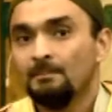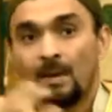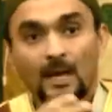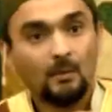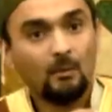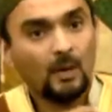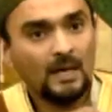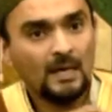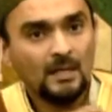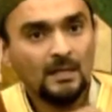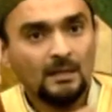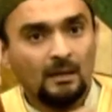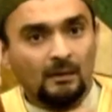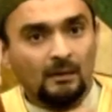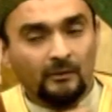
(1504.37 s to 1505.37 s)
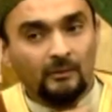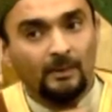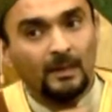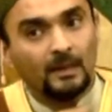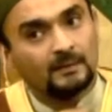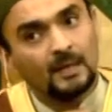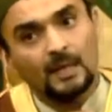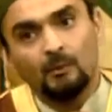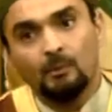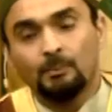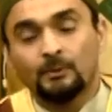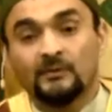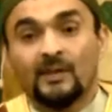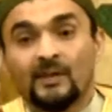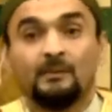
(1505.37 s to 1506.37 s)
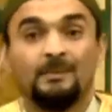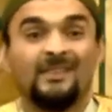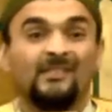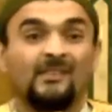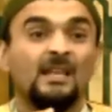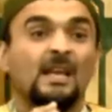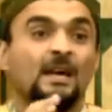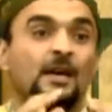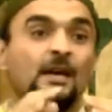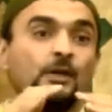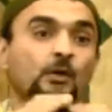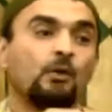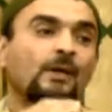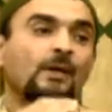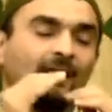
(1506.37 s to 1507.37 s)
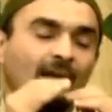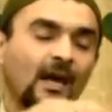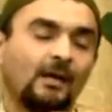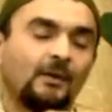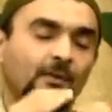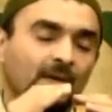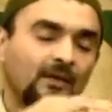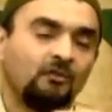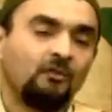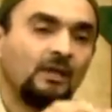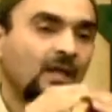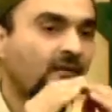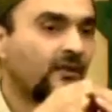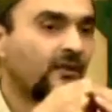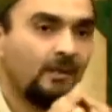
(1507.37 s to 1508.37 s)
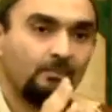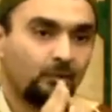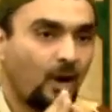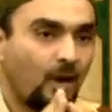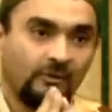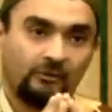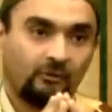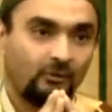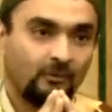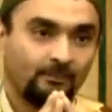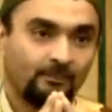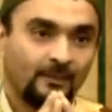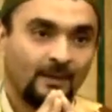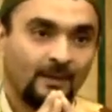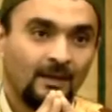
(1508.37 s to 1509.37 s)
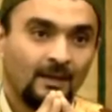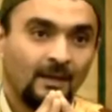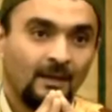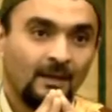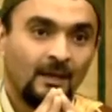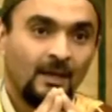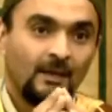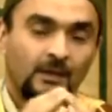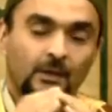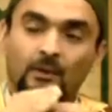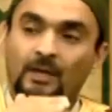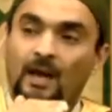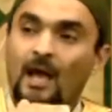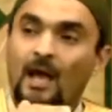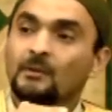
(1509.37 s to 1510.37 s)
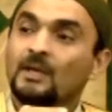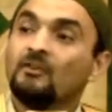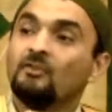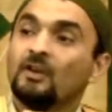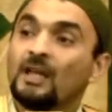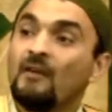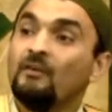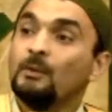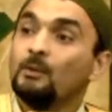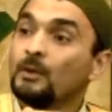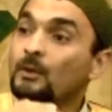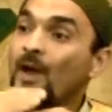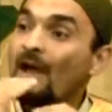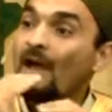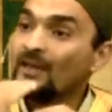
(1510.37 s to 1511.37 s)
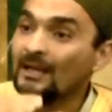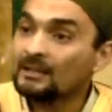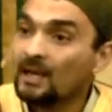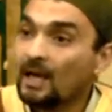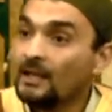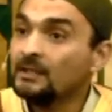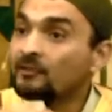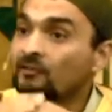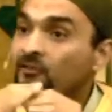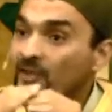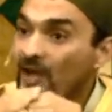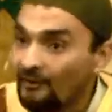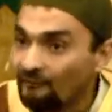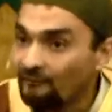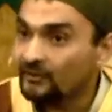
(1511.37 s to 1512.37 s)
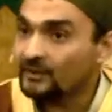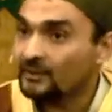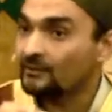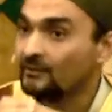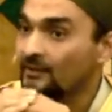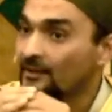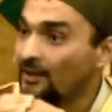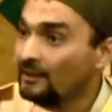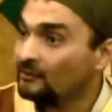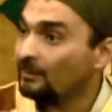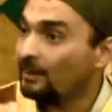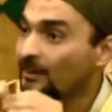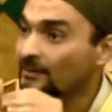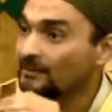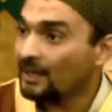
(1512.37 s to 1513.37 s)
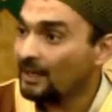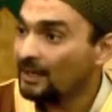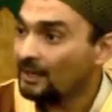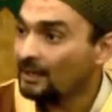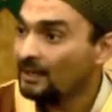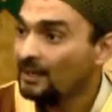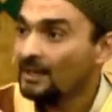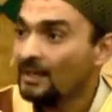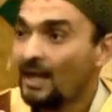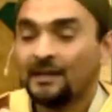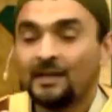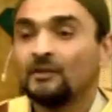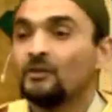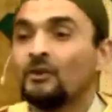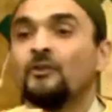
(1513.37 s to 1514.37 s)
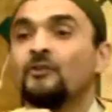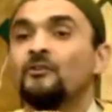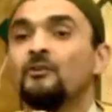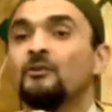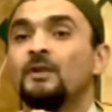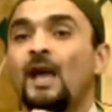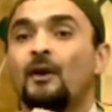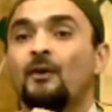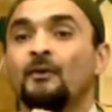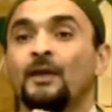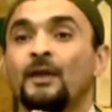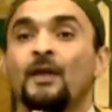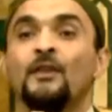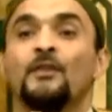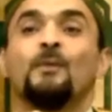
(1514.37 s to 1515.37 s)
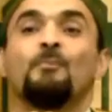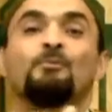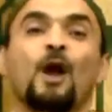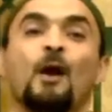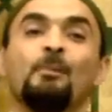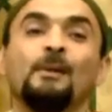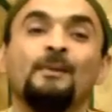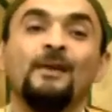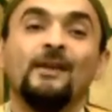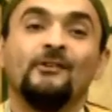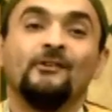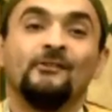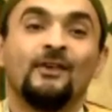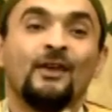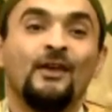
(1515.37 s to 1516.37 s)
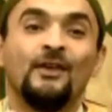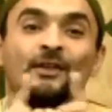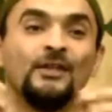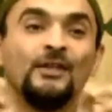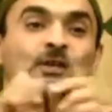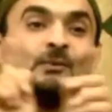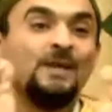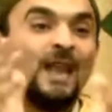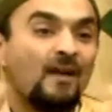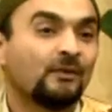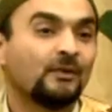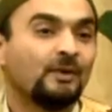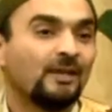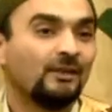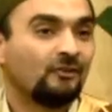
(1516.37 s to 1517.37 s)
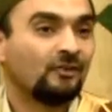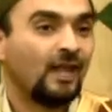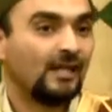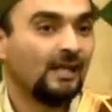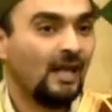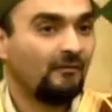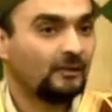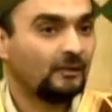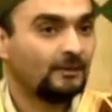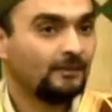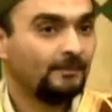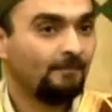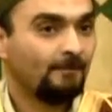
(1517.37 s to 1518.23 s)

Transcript: My wali, Allah subhanahu wa ta'ala will protect me. See, you cannot reach a level, I promise you. You cannot reach a level where you have that kind of confidence in Allah subhanahu wa ta'ala and He turns you down. The problem is, you never reach that level.